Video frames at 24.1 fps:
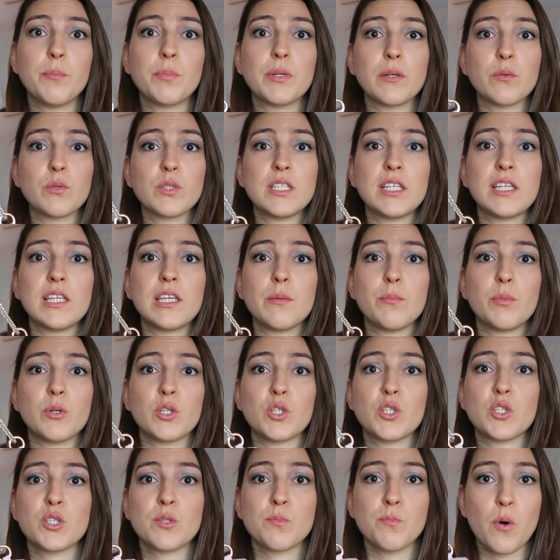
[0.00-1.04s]
but I was thinking about
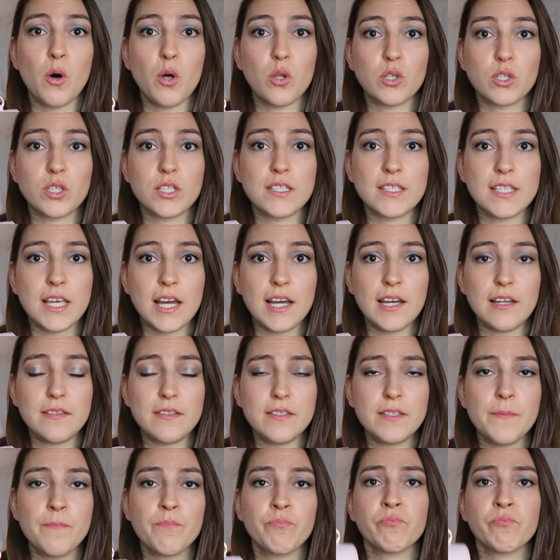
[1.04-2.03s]
a smaller size.